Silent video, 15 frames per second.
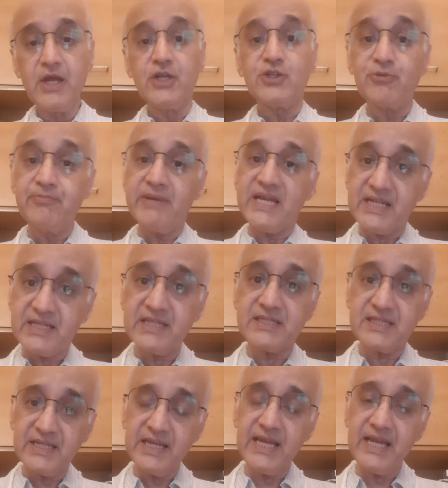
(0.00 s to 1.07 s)
To meet
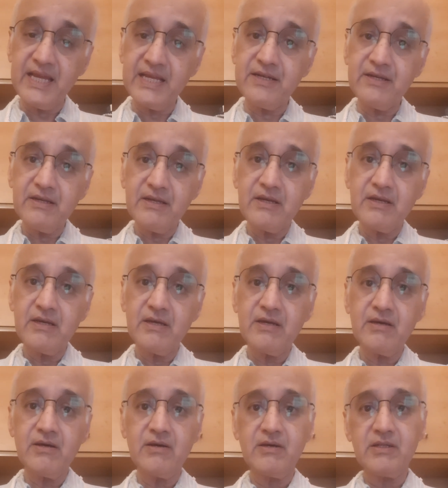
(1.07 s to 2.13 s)
this need,
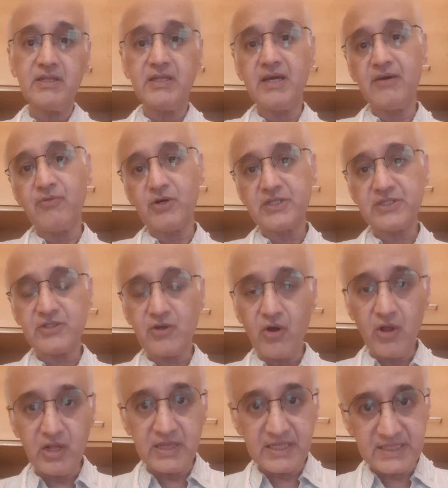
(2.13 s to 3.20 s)
there was
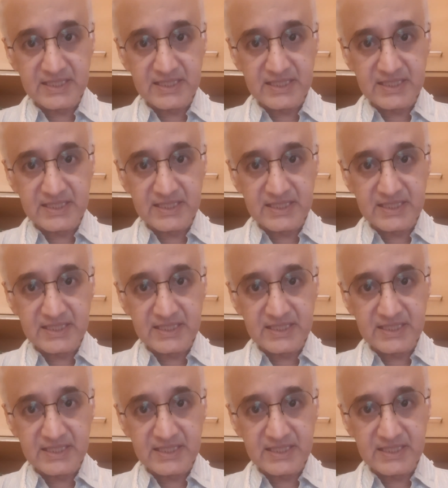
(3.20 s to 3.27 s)
all this